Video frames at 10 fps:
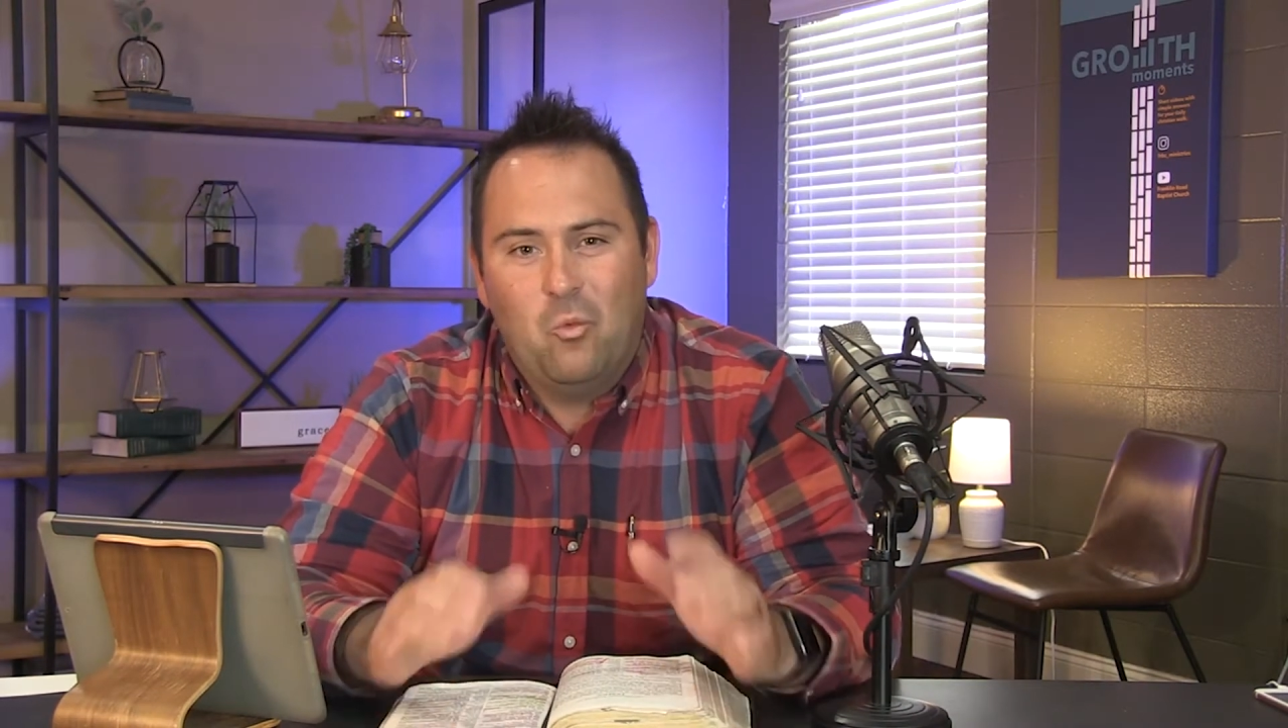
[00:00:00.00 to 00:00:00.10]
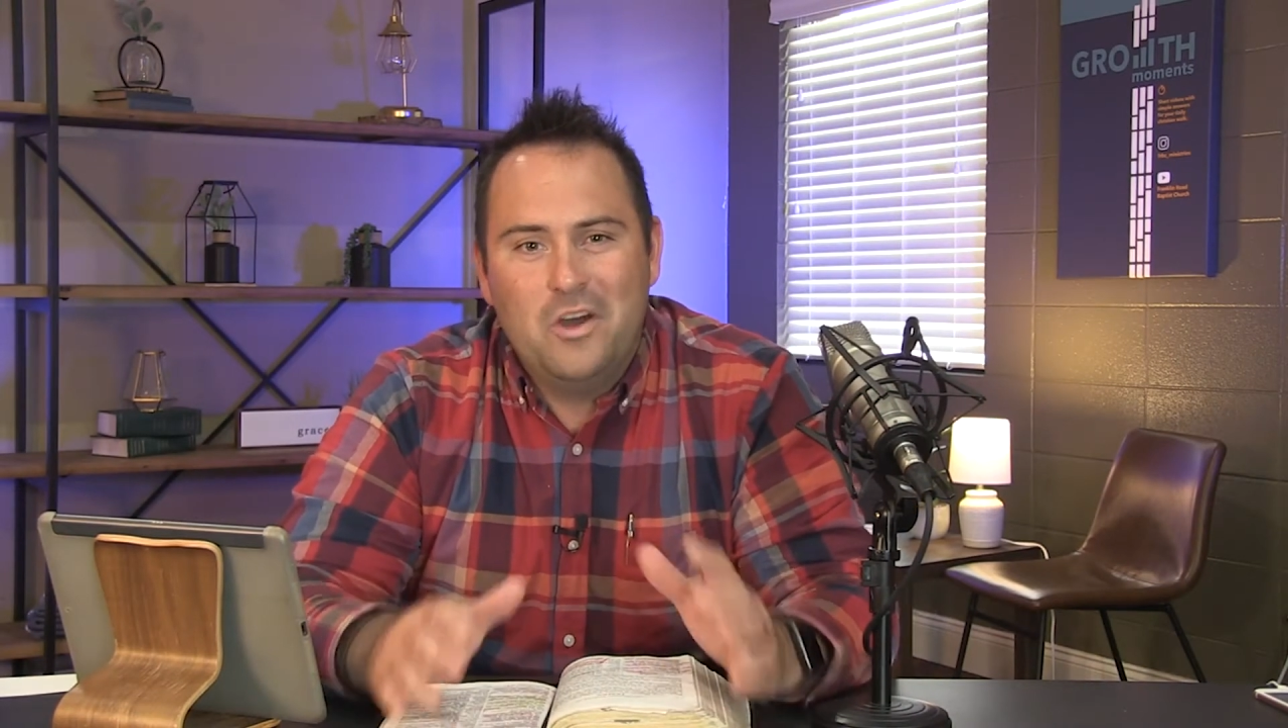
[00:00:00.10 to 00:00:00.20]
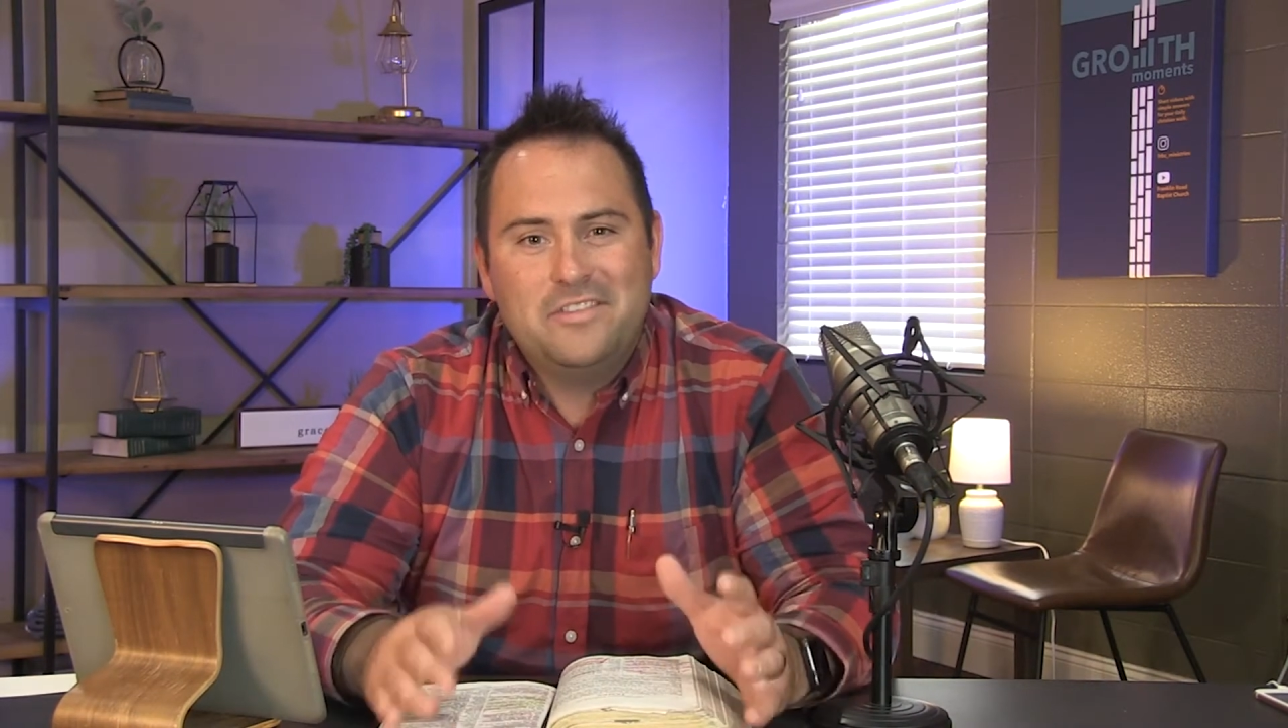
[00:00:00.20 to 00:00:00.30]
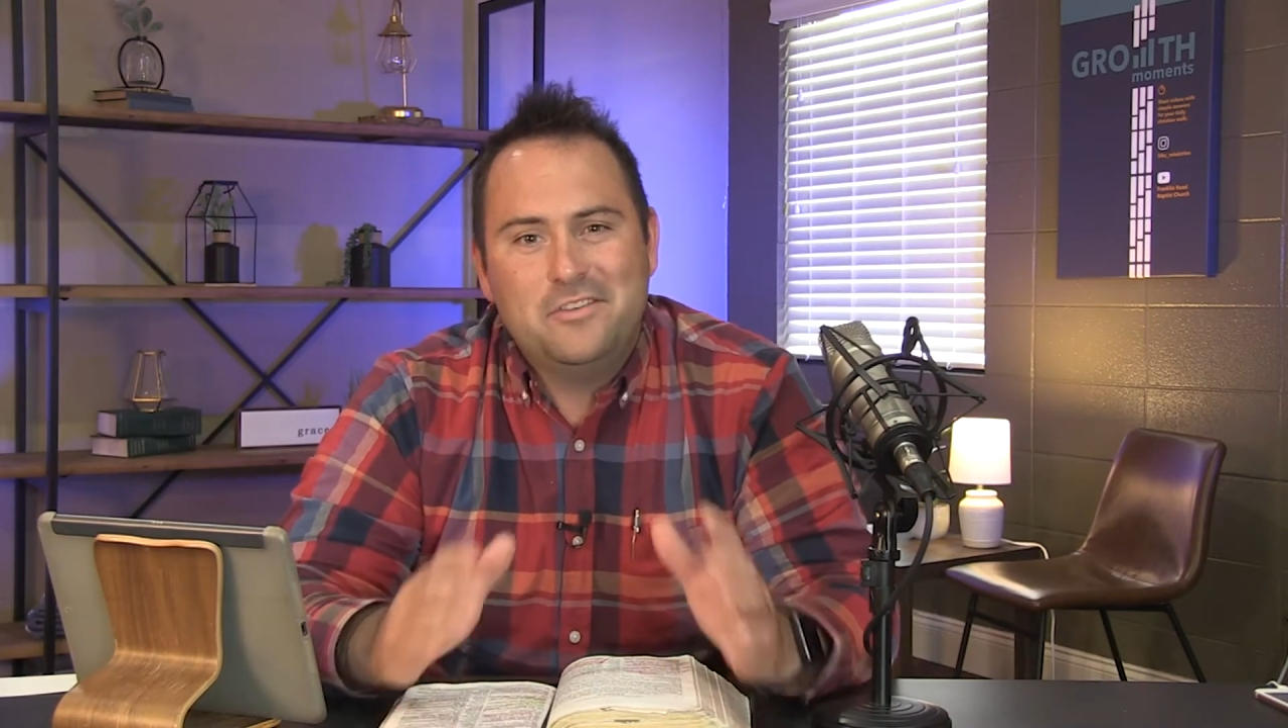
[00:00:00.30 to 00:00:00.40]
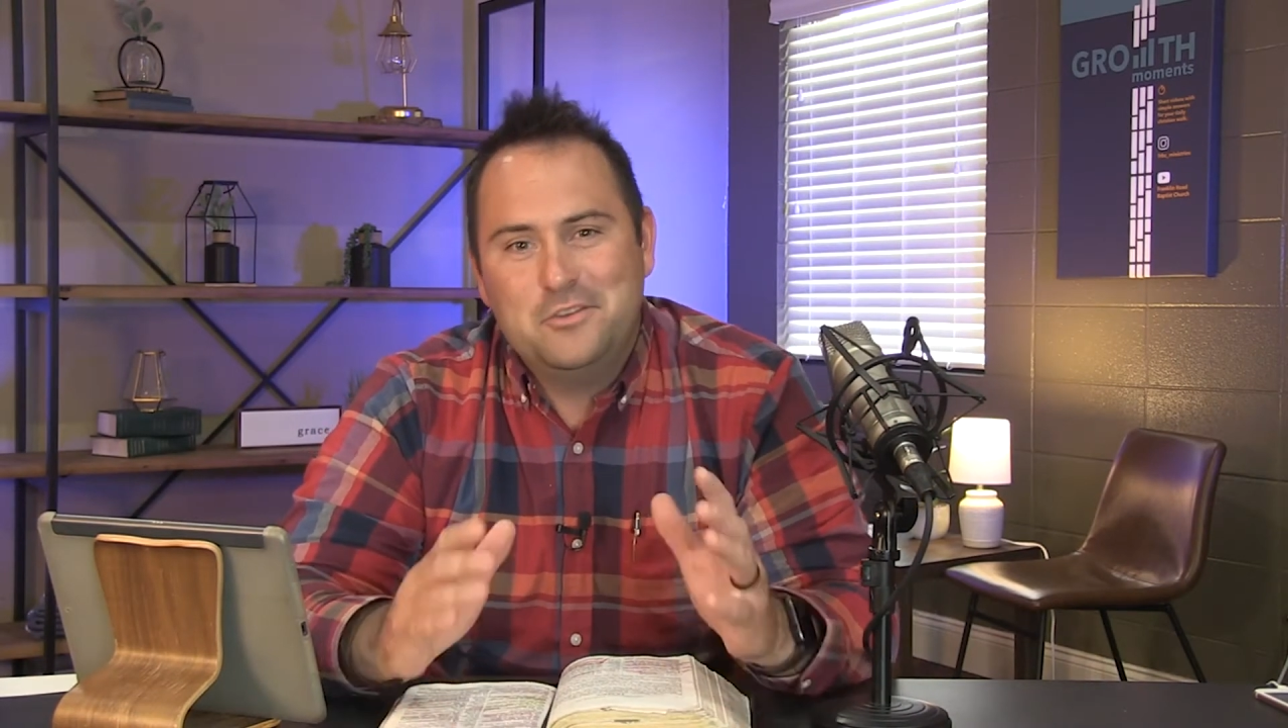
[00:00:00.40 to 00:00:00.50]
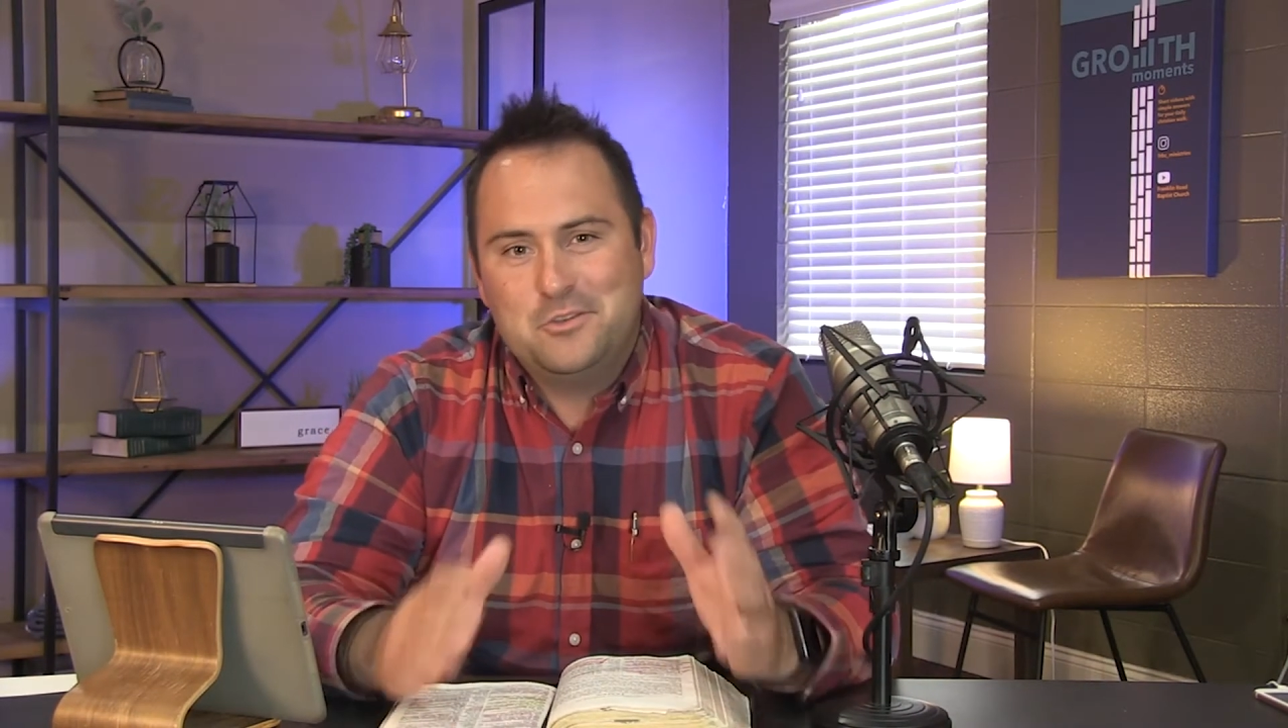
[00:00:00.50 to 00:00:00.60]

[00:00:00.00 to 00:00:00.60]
what to